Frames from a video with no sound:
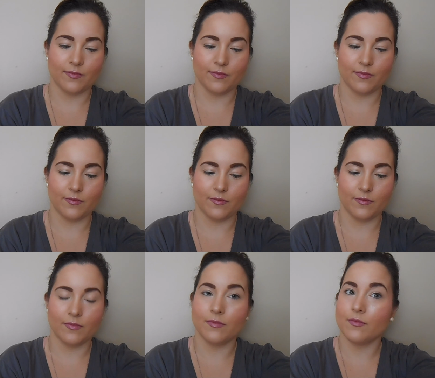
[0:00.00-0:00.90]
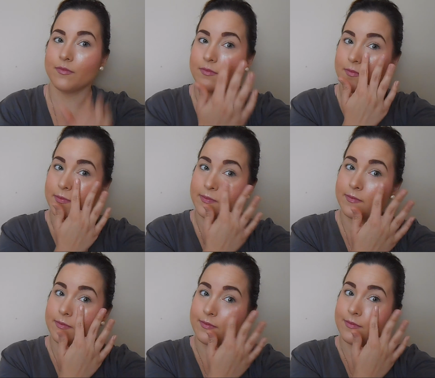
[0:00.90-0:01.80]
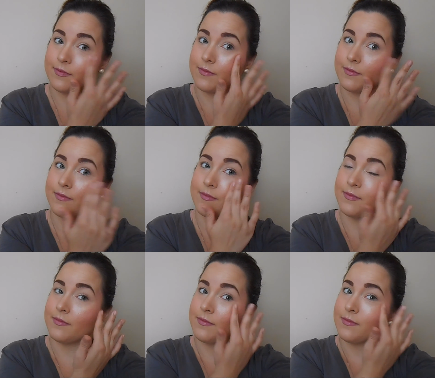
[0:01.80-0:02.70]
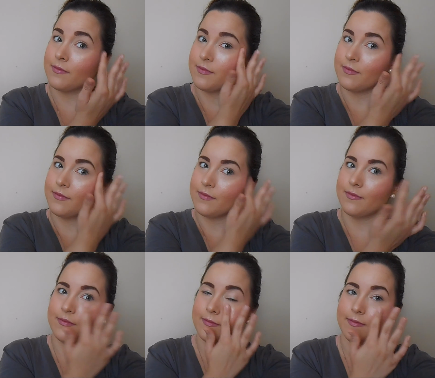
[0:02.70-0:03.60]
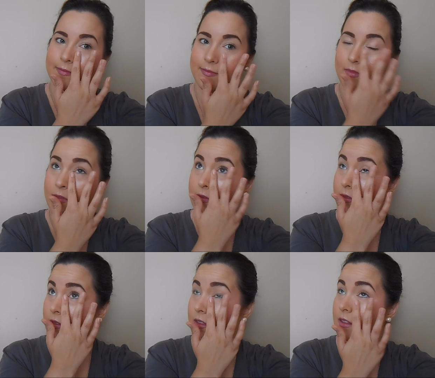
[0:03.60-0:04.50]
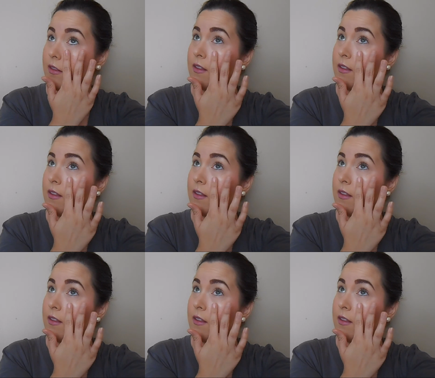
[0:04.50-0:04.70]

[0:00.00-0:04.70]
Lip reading: (no one is talking)